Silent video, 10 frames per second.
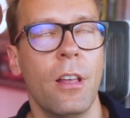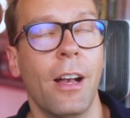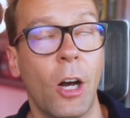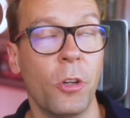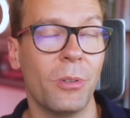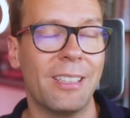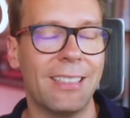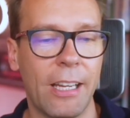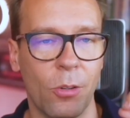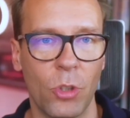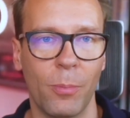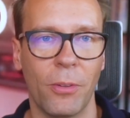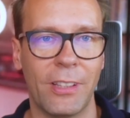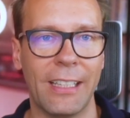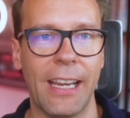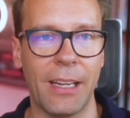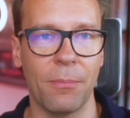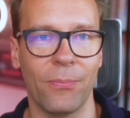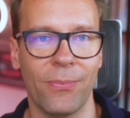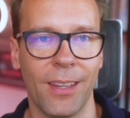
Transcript: How do you stay on top of the game?